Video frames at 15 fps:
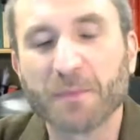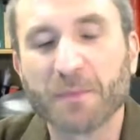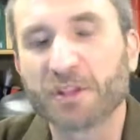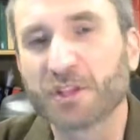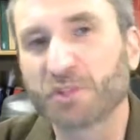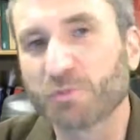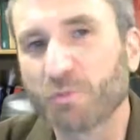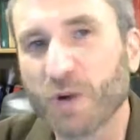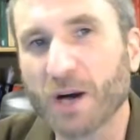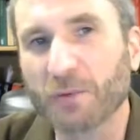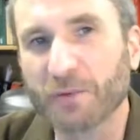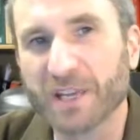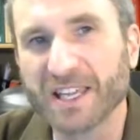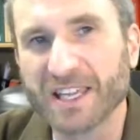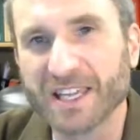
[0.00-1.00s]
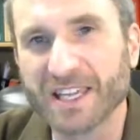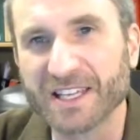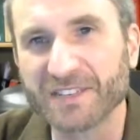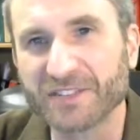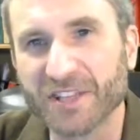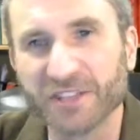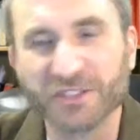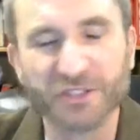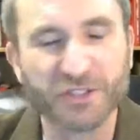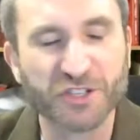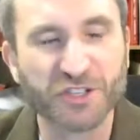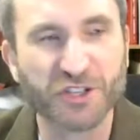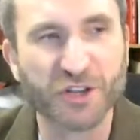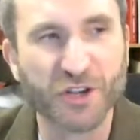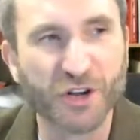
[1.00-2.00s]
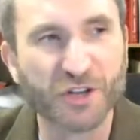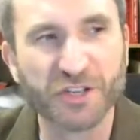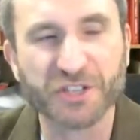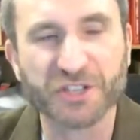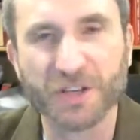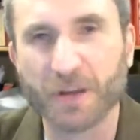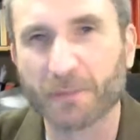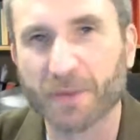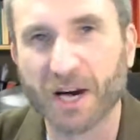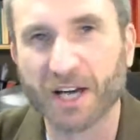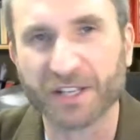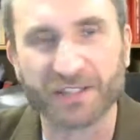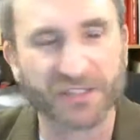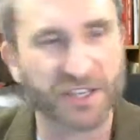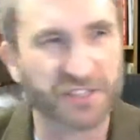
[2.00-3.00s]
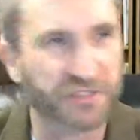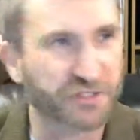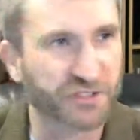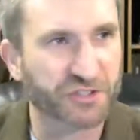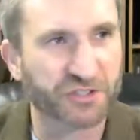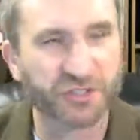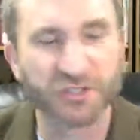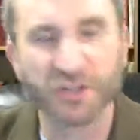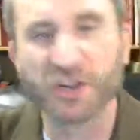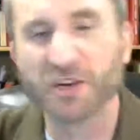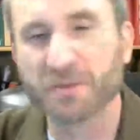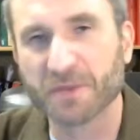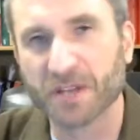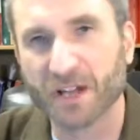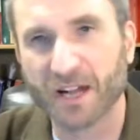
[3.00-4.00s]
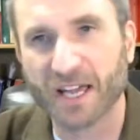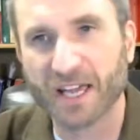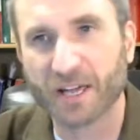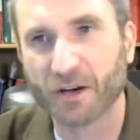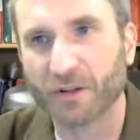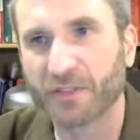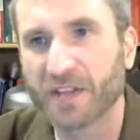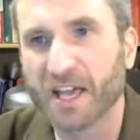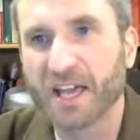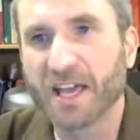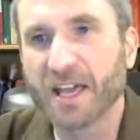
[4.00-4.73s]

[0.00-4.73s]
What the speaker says: because what we eat doesn't just nourish our body, doesn't just determine our health.